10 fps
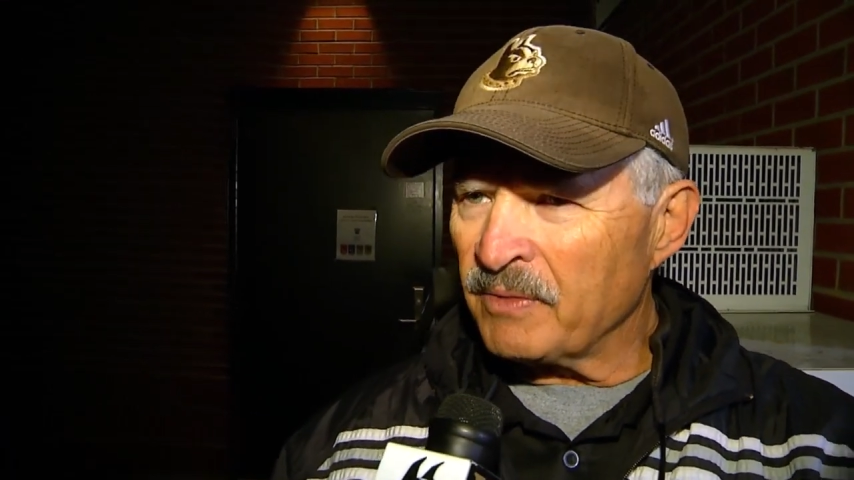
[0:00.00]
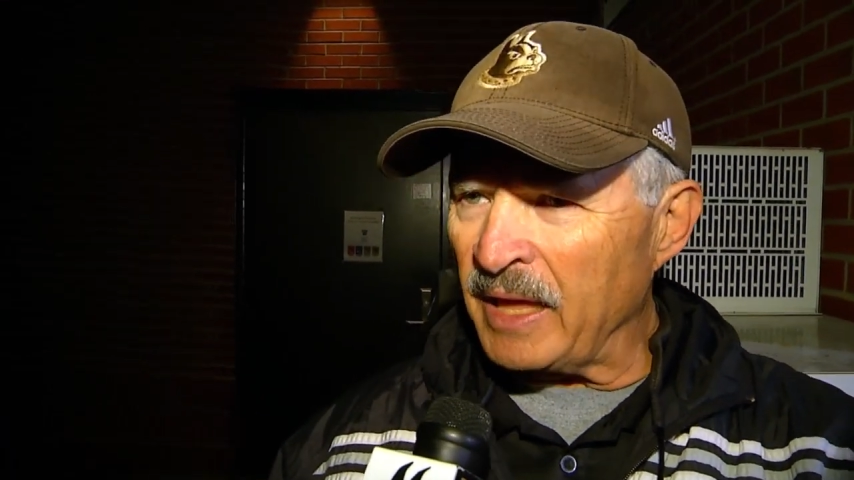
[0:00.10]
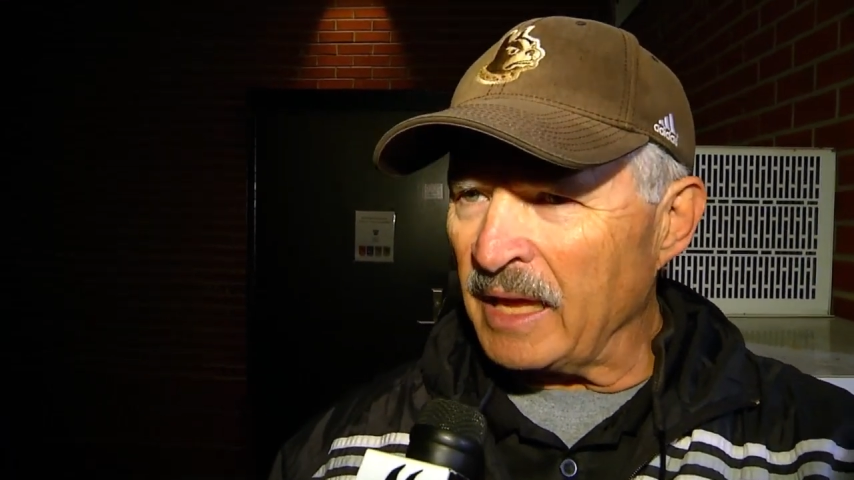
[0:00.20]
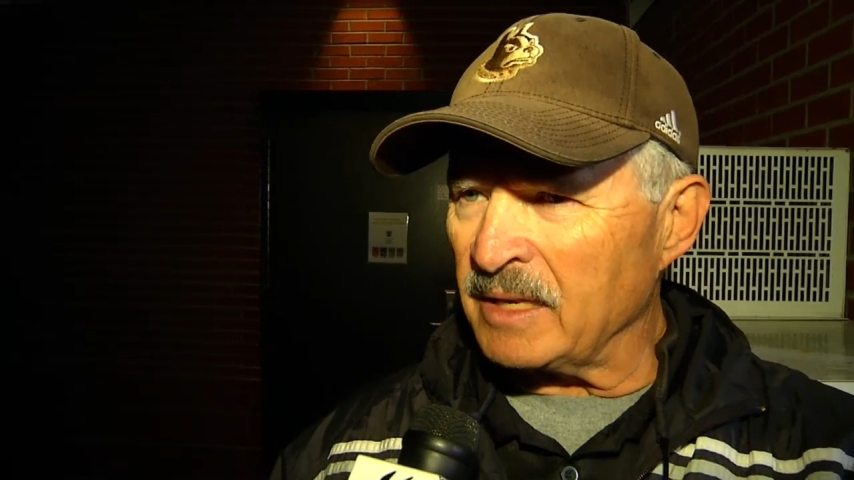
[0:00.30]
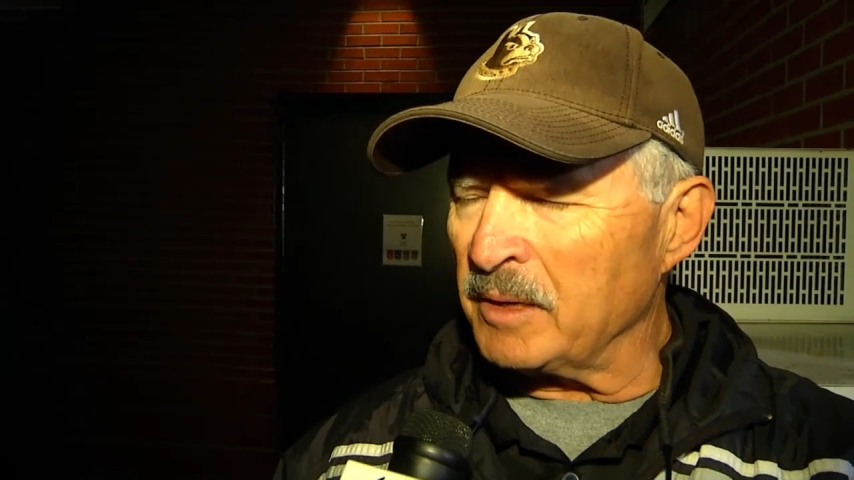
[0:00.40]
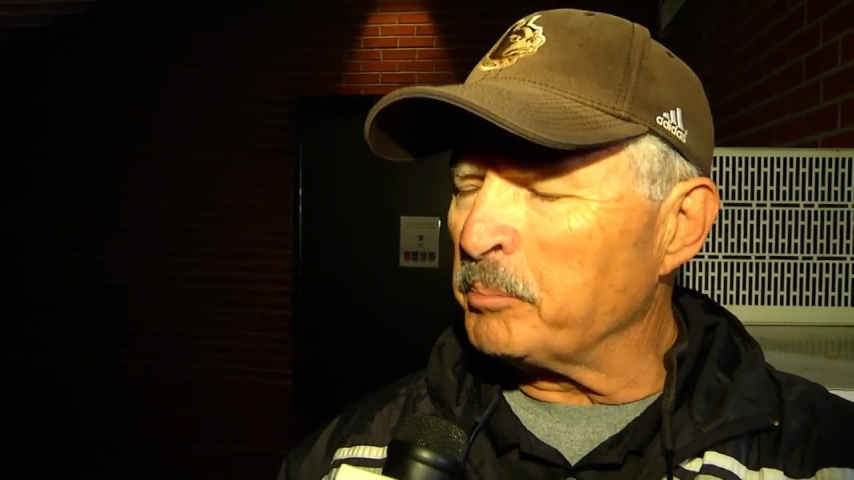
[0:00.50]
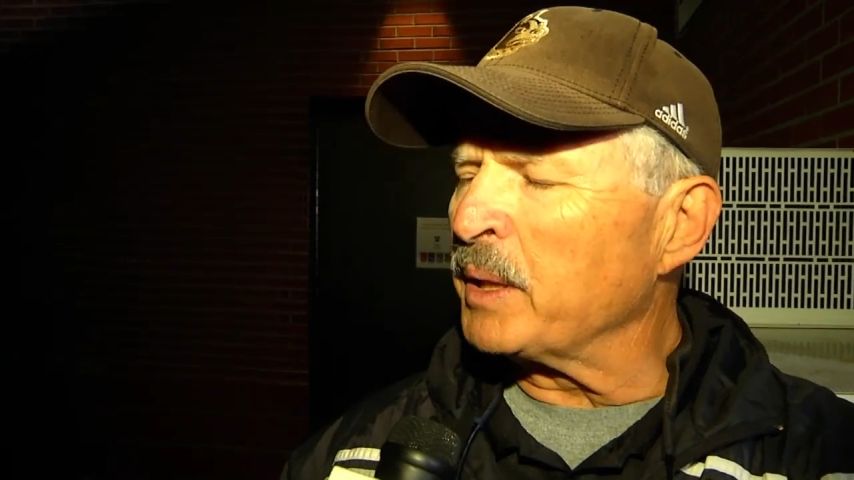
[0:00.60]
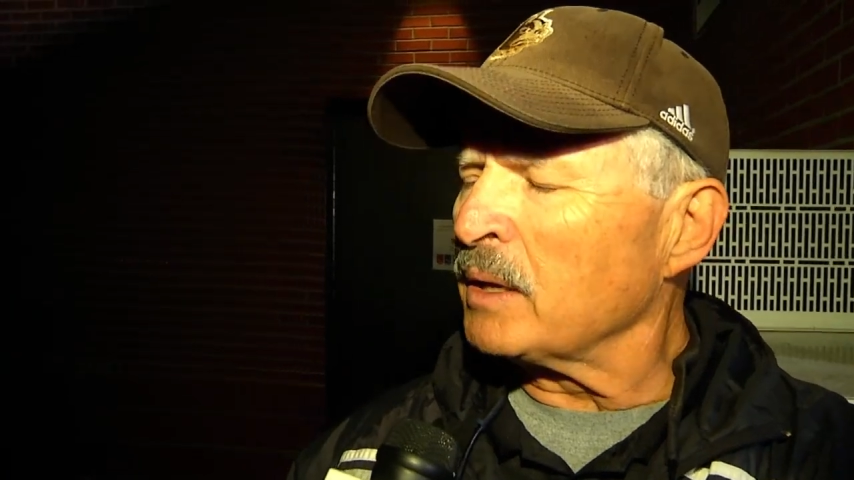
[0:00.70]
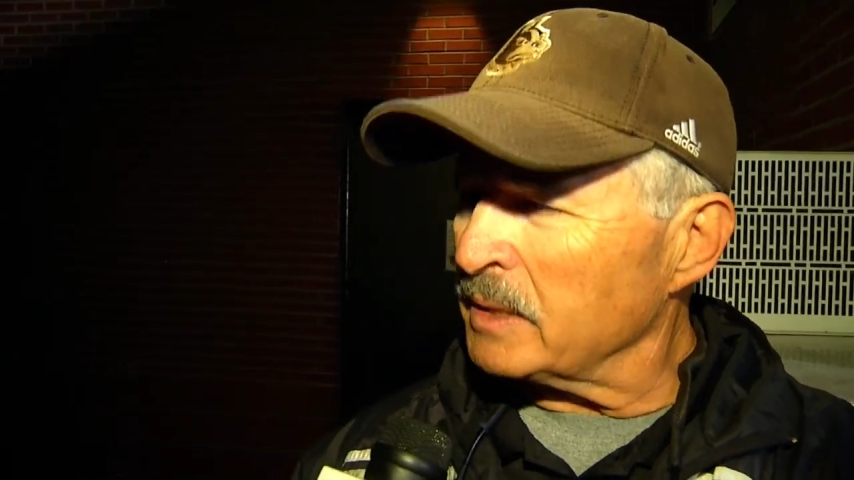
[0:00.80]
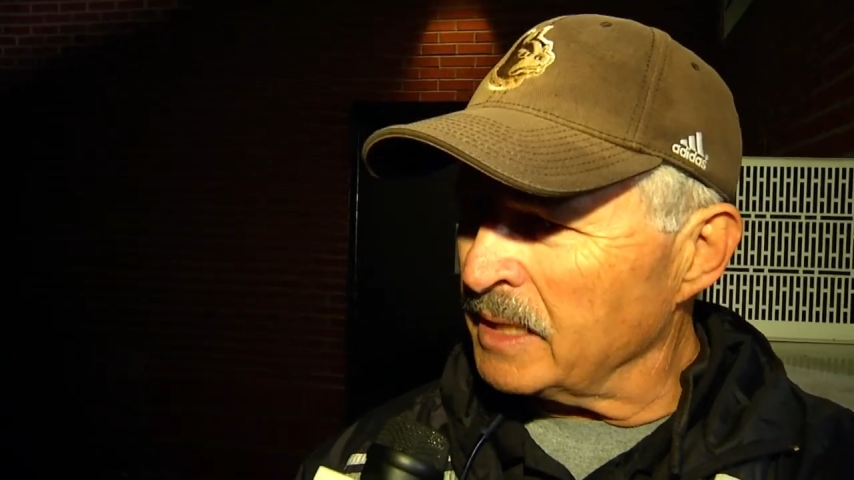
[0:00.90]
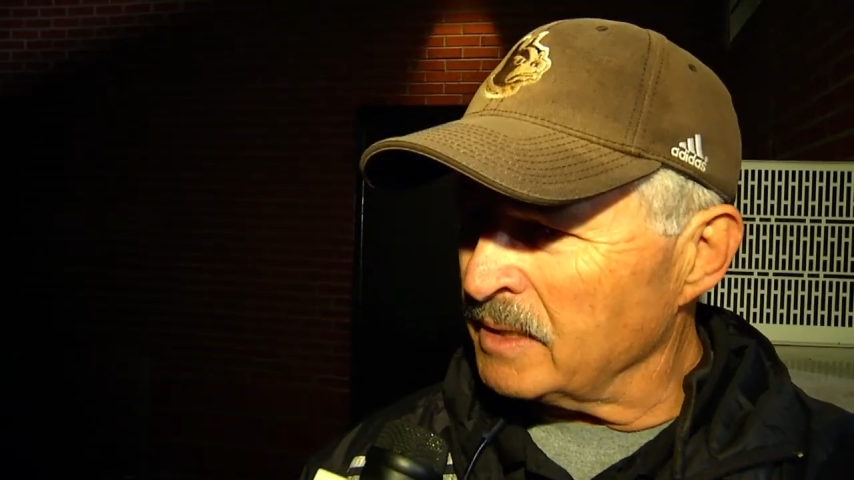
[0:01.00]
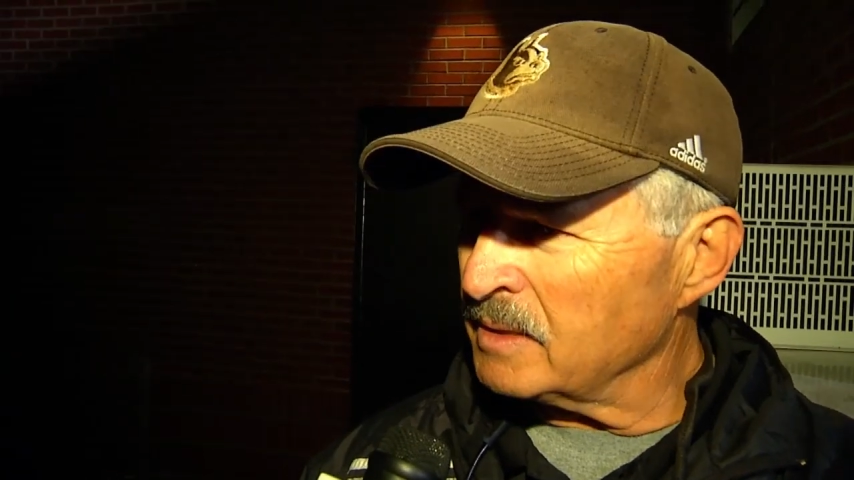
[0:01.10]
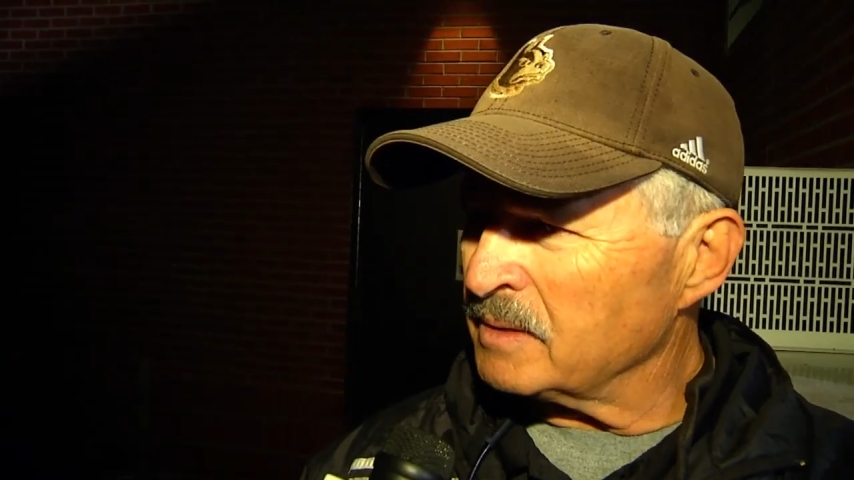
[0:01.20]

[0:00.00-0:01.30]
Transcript: they had the ability